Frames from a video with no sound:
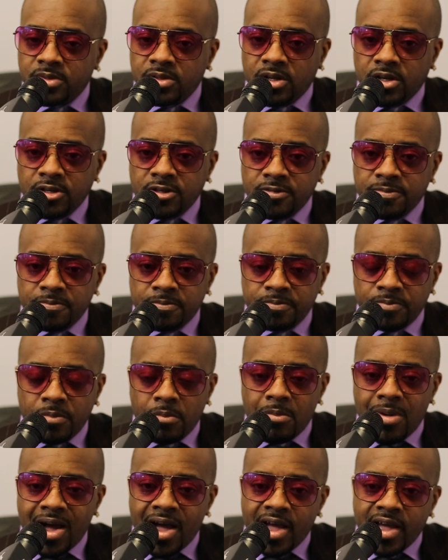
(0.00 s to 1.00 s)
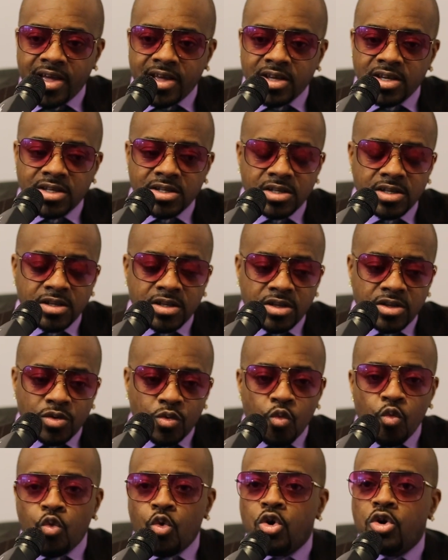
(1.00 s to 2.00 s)
my
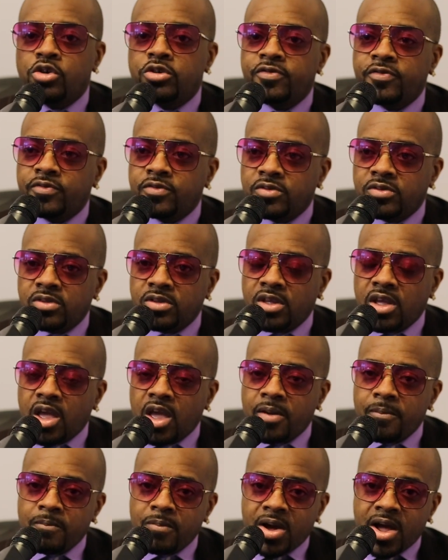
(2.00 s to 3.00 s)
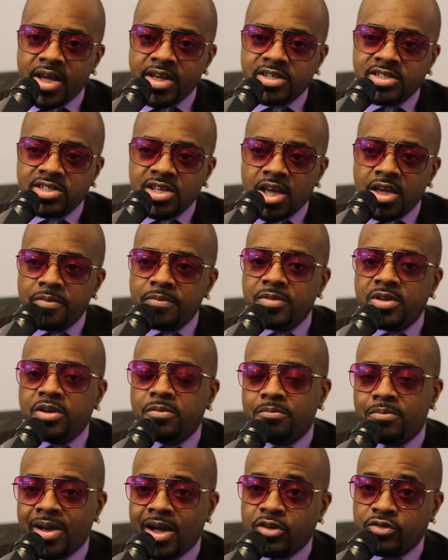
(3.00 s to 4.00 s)
want and my excitement
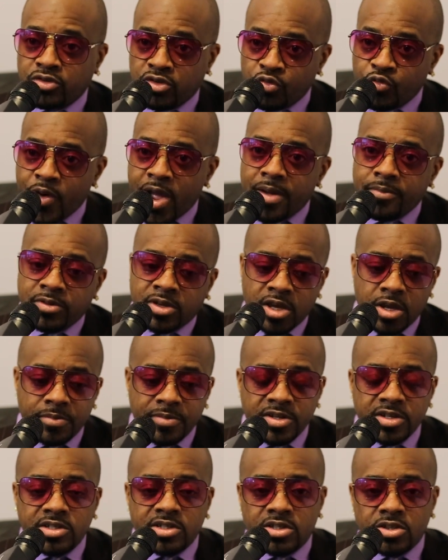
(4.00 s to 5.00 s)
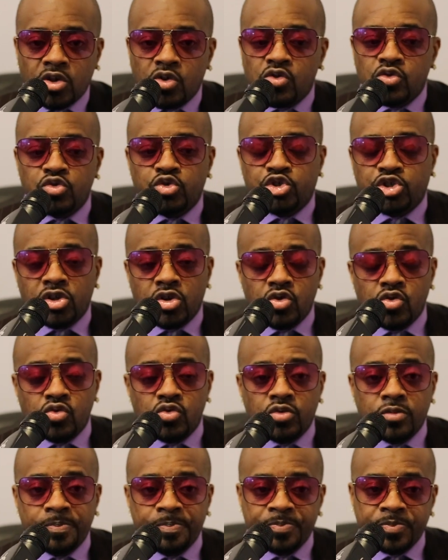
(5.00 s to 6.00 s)
about the rap game and this whole
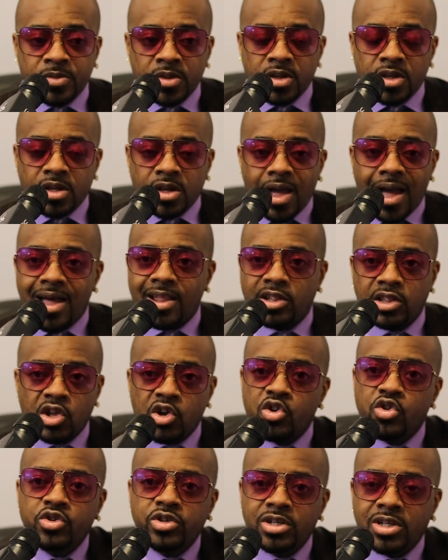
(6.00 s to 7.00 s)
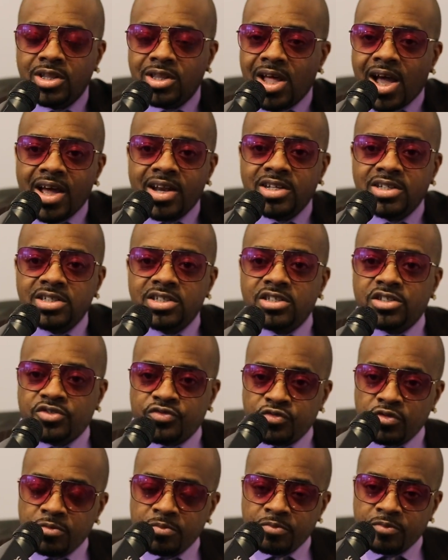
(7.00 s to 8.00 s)
show, I learned a lot of this
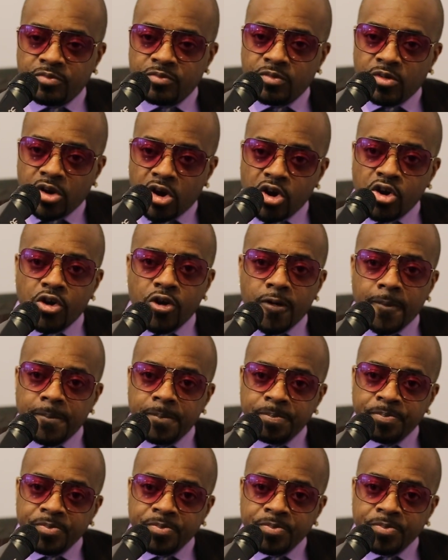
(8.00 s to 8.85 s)
from her.